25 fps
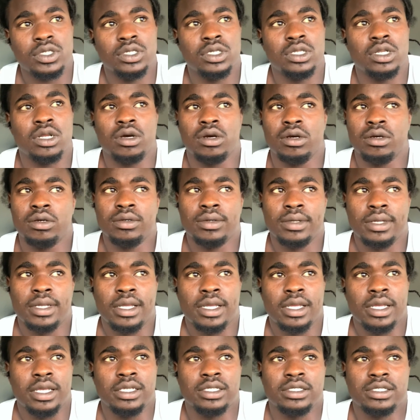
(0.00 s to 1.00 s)
You know,
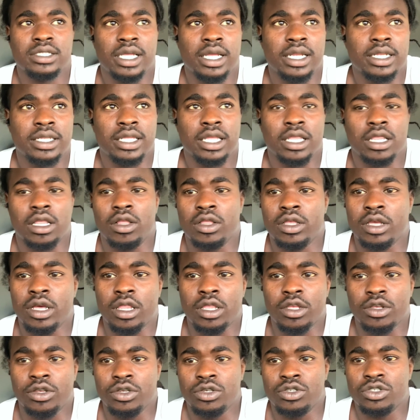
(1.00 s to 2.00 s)
he stated that the only
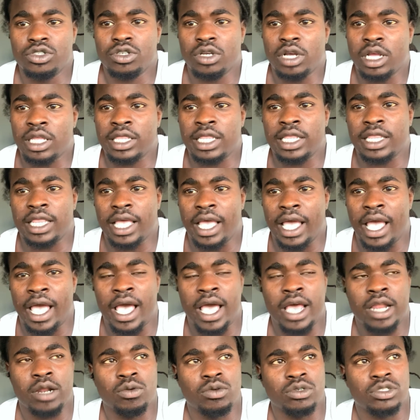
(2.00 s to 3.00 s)
other used truck that they
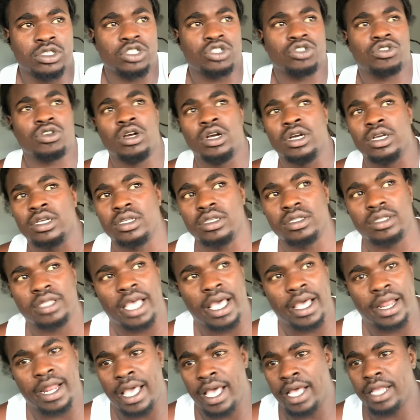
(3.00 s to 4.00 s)
had, it was a truck
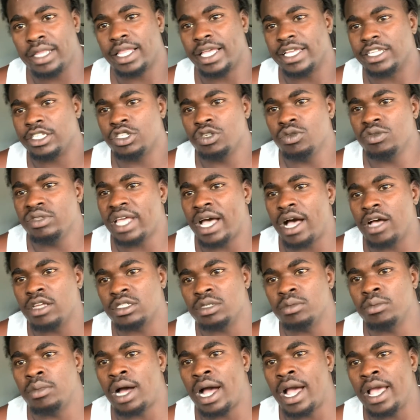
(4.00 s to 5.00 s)
that had like
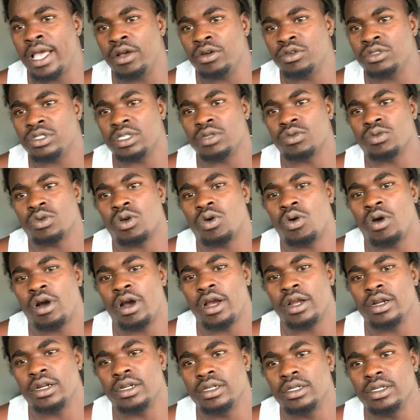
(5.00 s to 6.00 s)
2,000 miles and
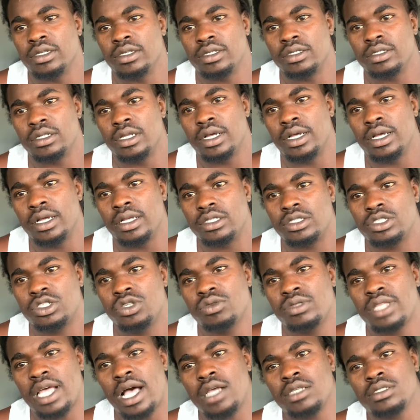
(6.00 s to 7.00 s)
required
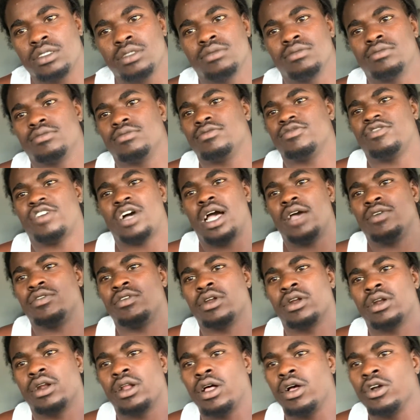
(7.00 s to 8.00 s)

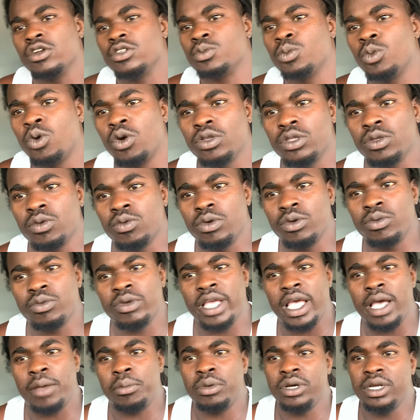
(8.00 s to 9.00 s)
$2,500 more than what
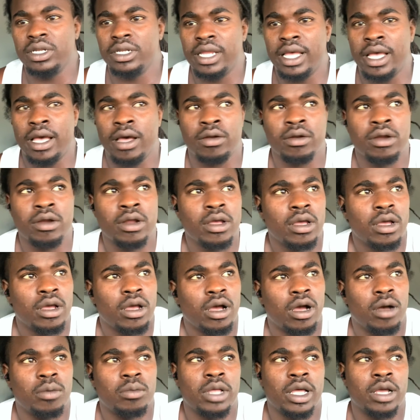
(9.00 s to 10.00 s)
we had put down.
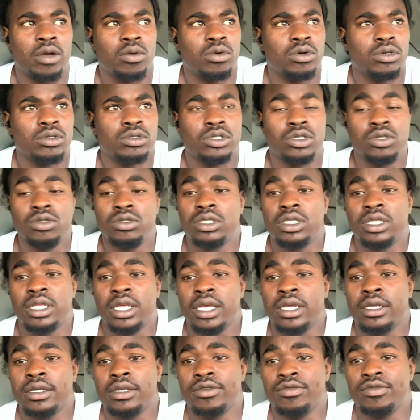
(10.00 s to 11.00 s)
I'm like, well, due to
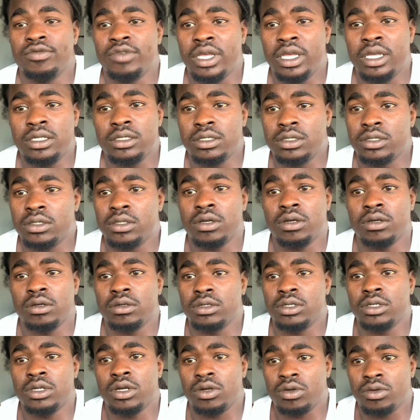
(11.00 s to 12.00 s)
the inconveniences, there,
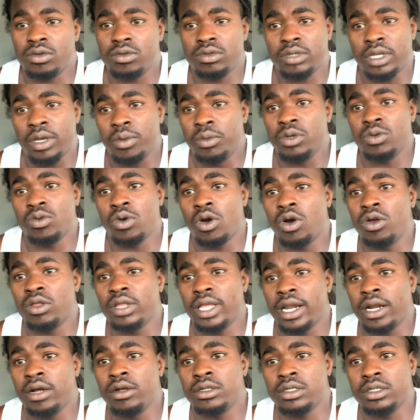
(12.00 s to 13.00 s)
can we roll
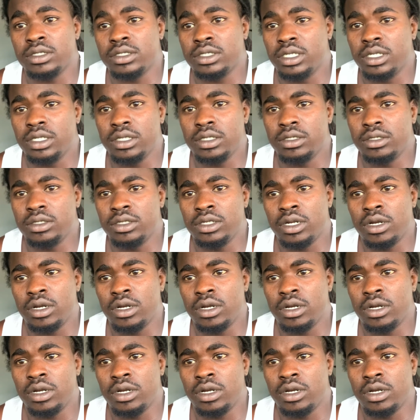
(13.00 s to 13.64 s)
that on to,